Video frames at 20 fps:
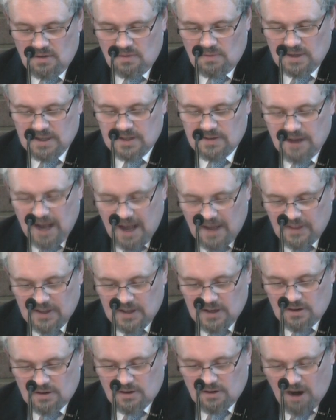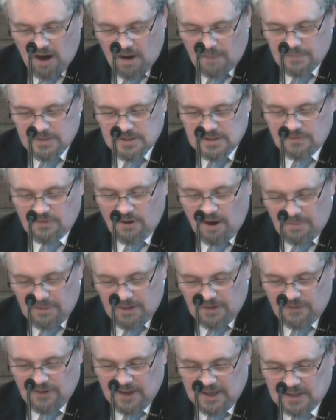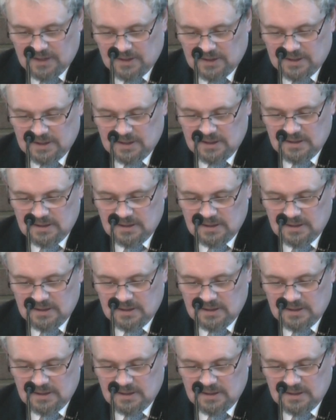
when you gather your crops from the field.